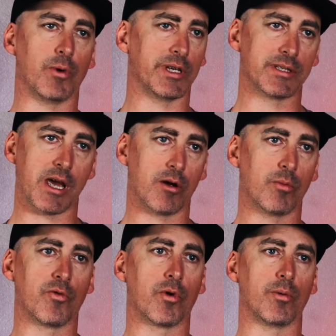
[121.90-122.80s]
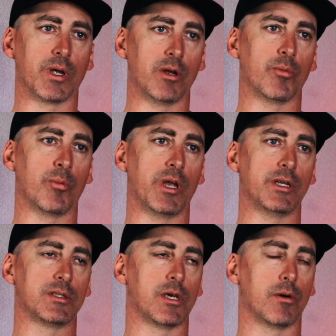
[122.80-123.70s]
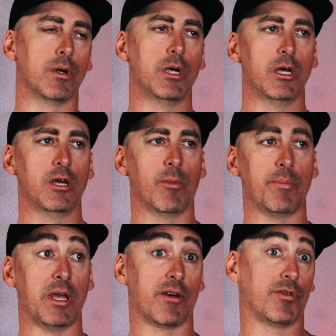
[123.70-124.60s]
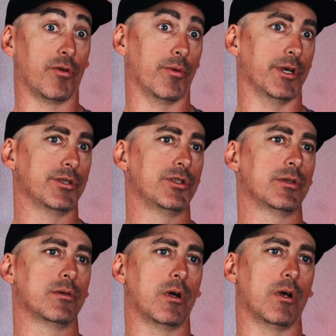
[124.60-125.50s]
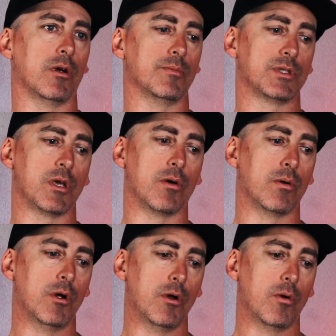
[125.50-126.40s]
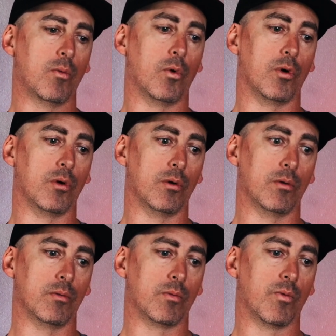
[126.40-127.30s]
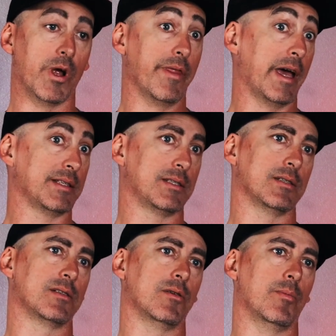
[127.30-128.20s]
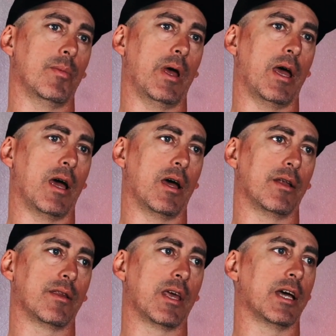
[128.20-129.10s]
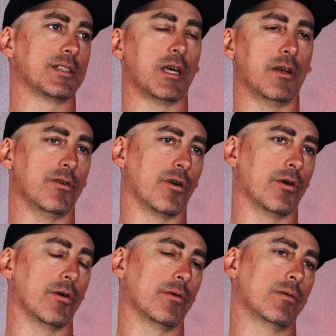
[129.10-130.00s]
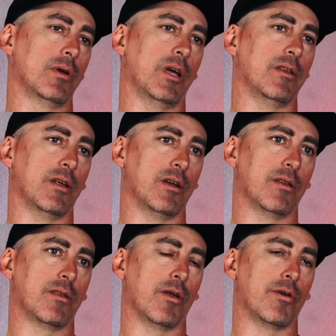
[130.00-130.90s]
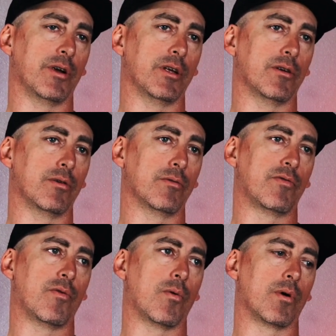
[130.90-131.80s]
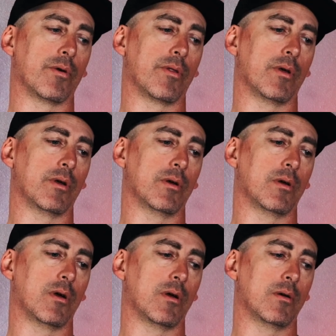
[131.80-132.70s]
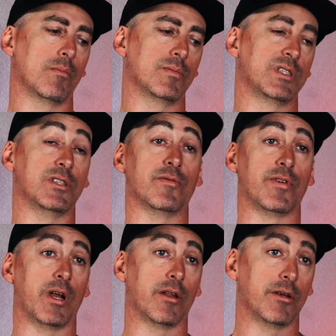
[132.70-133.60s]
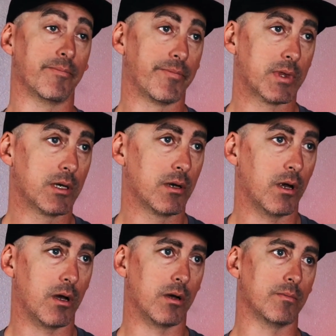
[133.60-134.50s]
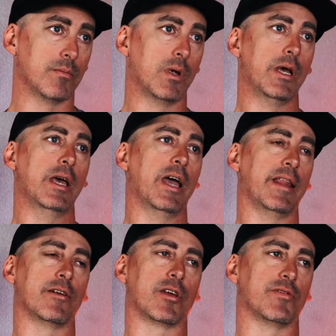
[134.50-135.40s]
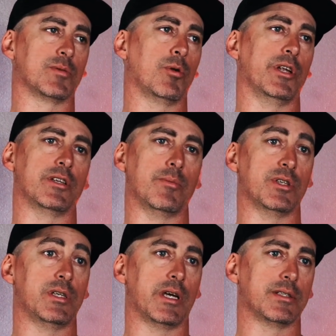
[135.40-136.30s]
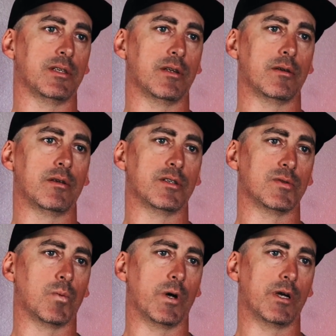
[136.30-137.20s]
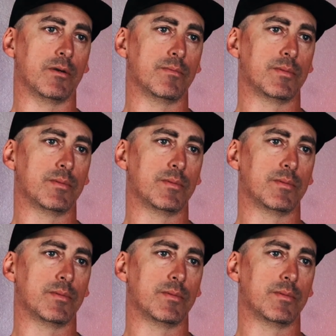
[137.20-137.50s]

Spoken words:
weeks out before we can implement it, so it might be after the Ridge. So we'll run that system at Cascade Enduro and then at Thunder Hill for the season finale. And that'll give us plenty of time to test it as well,